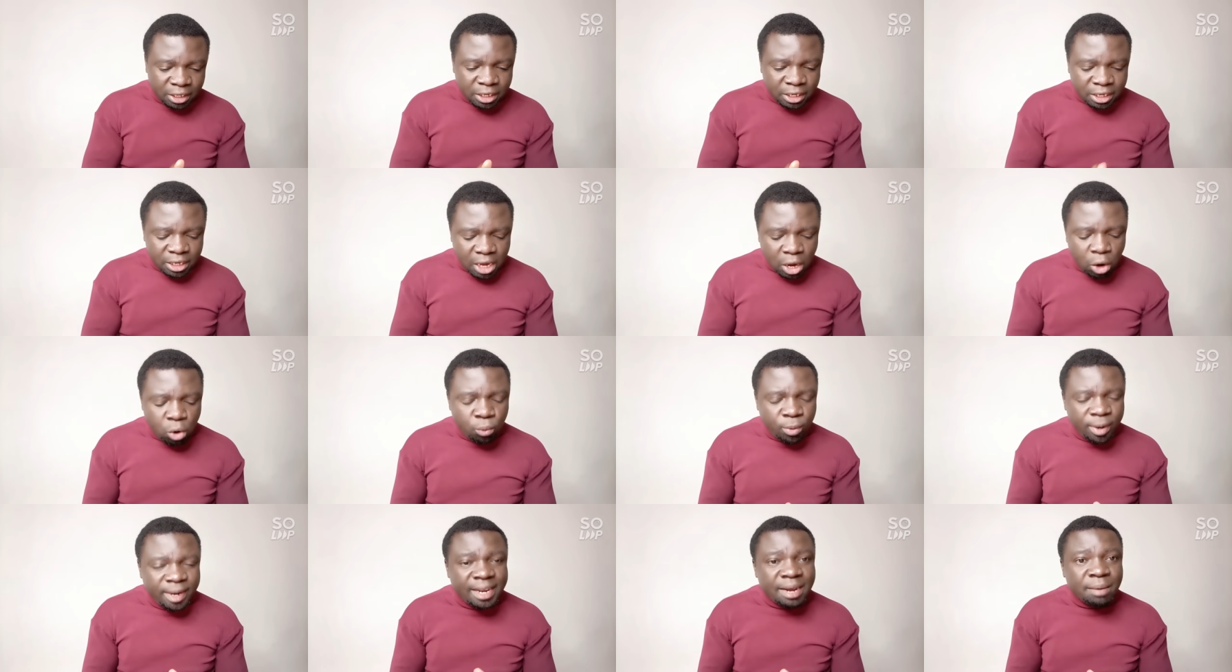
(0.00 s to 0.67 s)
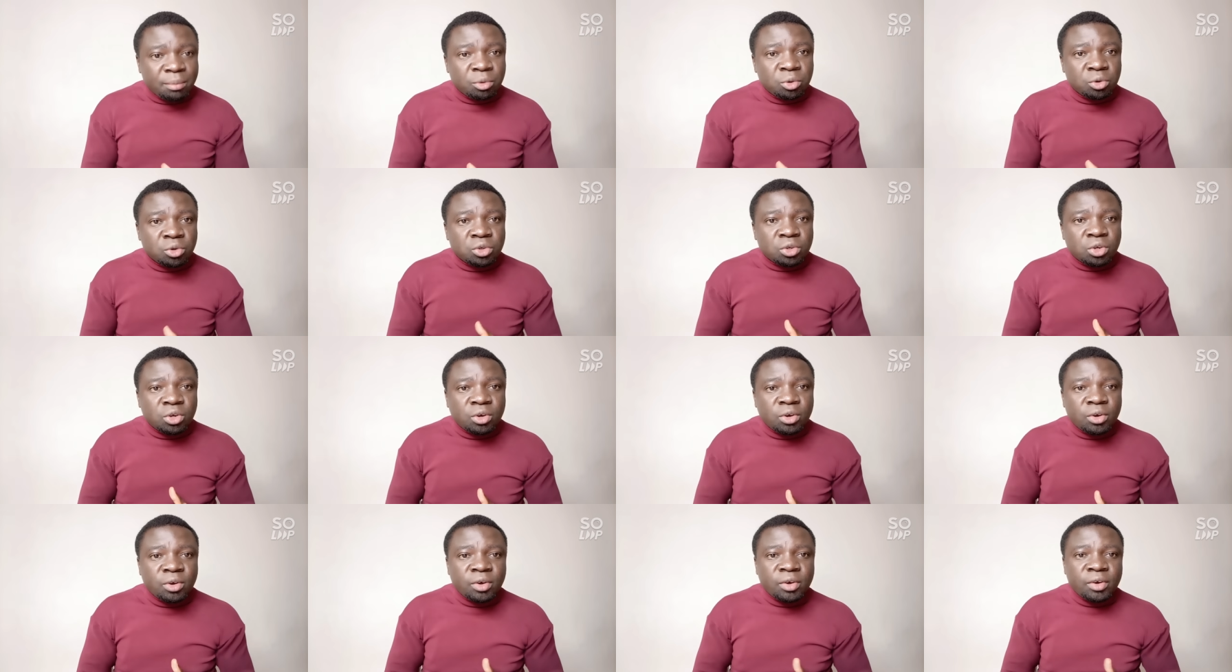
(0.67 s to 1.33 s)
Now, William
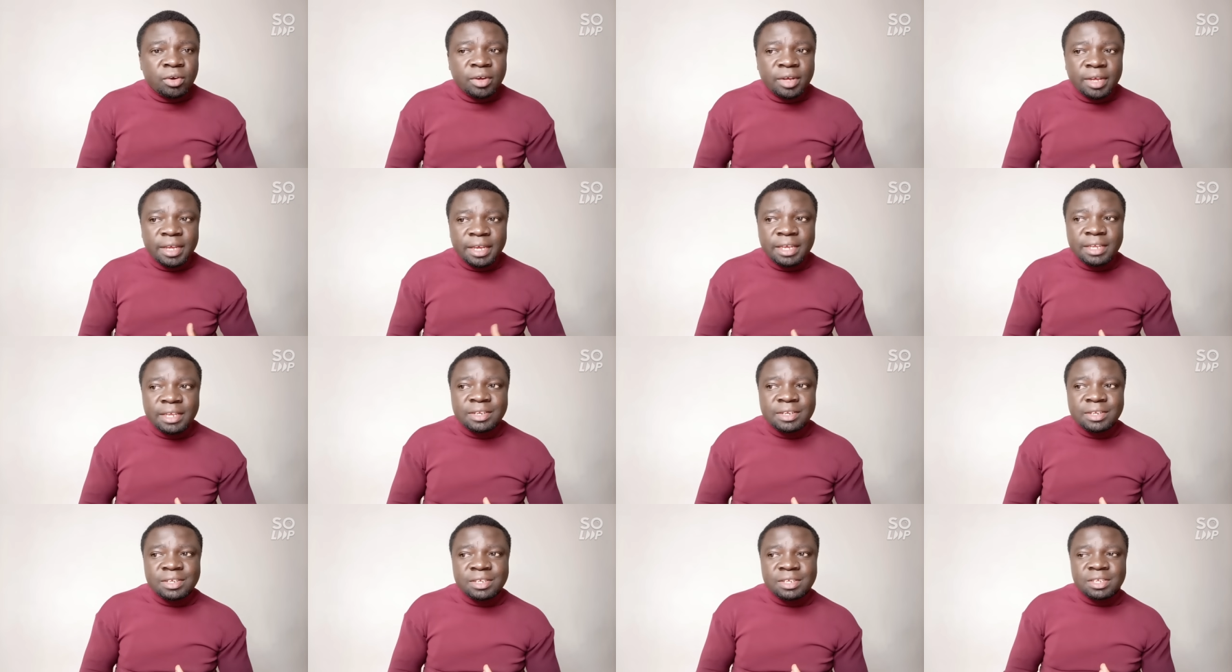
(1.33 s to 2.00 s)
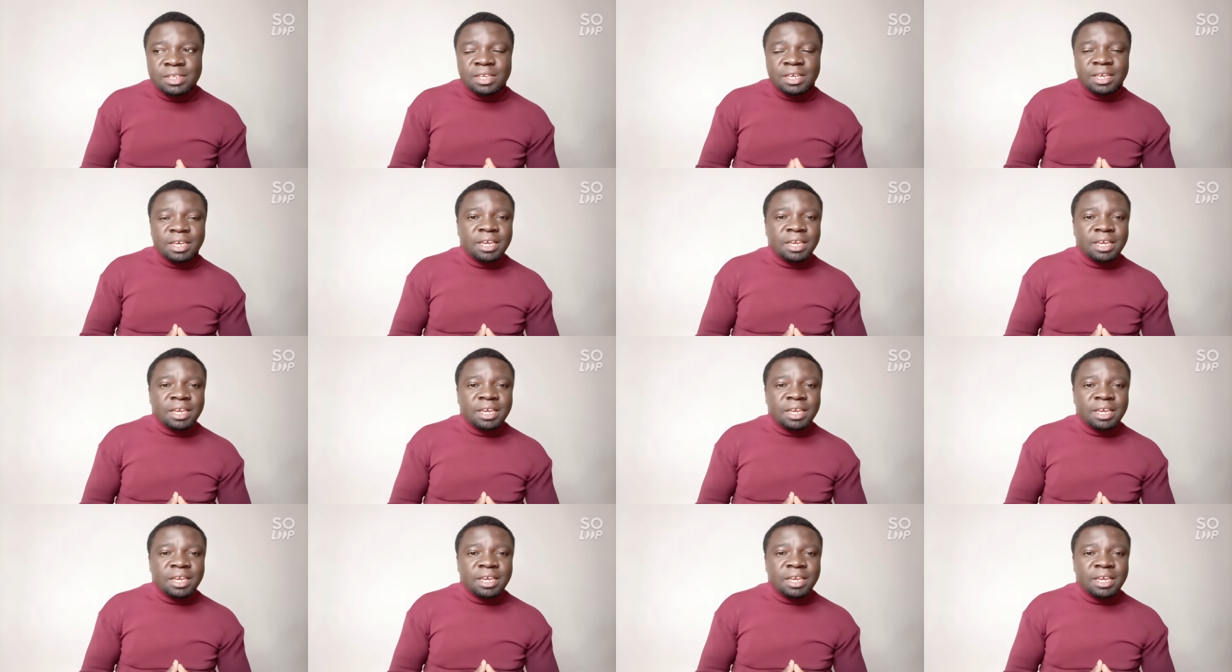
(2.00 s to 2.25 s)
Ruto is